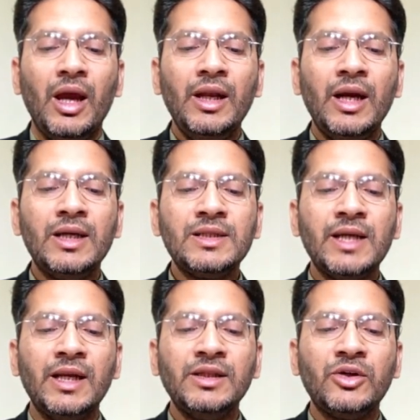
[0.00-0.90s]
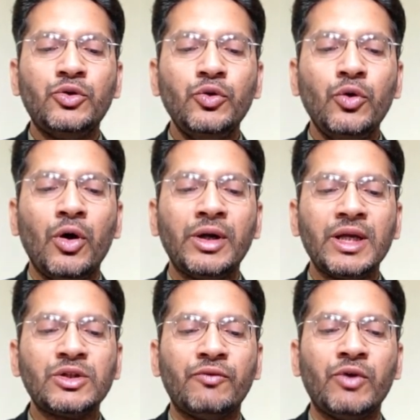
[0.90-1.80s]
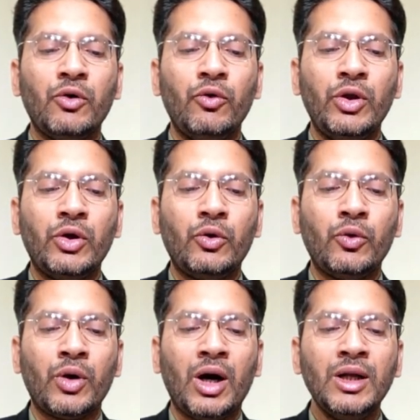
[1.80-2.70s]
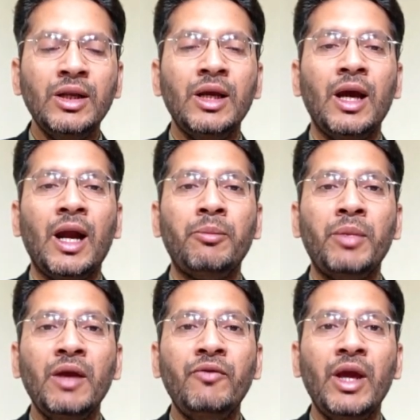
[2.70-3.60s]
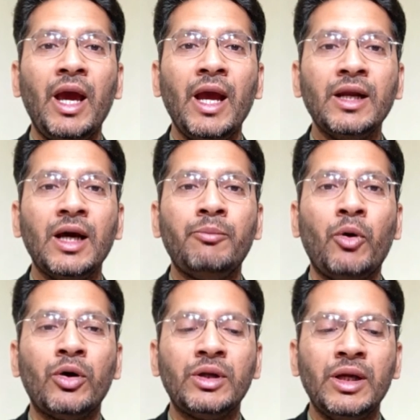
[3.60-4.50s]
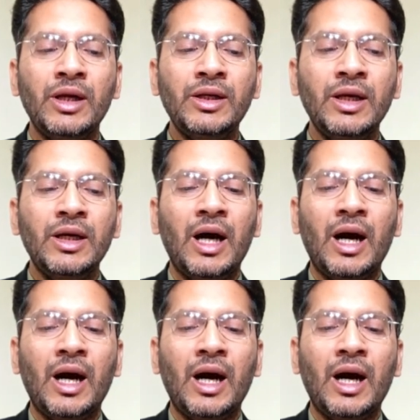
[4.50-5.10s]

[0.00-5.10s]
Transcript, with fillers: in understanding the true context of the Holy Quran, and may we act upon it